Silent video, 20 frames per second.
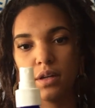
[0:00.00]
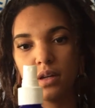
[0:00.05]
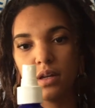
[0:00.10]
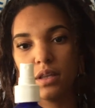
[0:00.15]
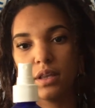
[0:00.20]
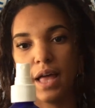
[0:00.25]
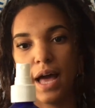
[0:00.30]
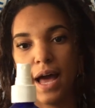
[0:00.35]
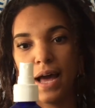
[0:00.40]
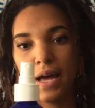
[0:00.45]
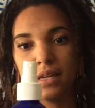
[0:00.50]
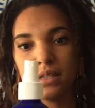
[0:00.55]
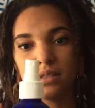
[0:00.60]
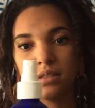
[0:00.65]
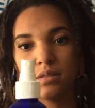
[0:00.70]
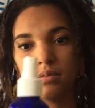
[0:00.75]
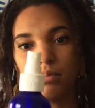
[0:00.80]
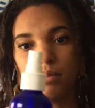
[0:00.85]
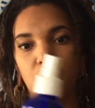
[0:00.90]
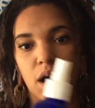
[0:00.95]

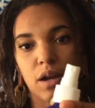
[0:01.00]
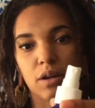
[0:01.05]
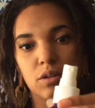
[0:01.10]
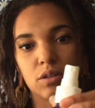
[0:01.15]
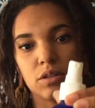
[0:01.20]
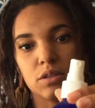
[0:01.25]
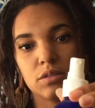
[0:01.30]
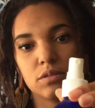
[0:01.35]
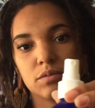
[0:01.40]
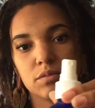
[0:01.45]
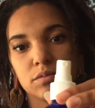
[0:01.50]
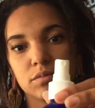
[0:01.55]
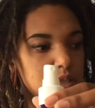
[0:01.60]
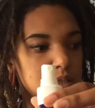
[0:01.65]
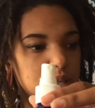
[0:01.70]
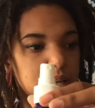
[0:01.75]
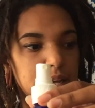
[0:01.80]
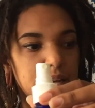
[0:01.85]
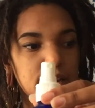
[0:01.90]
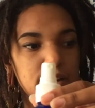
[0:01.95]
glass bottle,
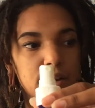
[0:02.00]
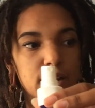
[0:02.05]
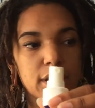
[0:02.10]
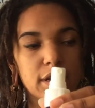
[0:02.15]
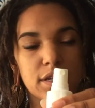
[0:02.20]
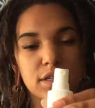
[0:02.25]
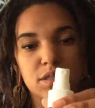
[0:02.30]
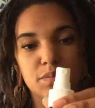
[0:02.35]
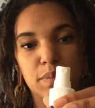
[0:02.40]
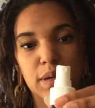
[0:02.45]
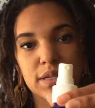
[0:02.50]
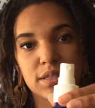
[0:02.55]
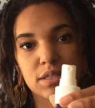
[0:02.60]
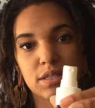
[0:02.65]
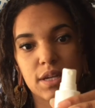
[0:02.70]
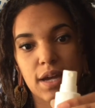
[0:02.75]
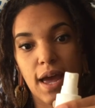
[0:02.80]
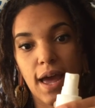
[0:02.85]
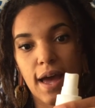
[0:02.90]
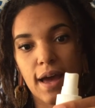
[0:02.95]
because I hear it is best
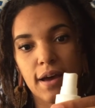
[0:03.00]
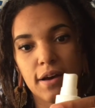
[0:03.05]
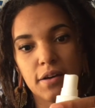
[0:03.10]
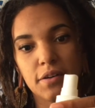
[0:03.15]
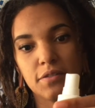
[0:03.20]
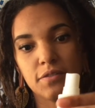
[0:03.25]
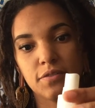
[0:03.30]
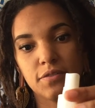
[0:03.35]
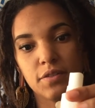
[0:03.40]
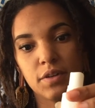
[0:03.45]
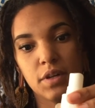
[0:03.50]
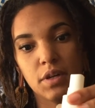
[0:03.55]
to have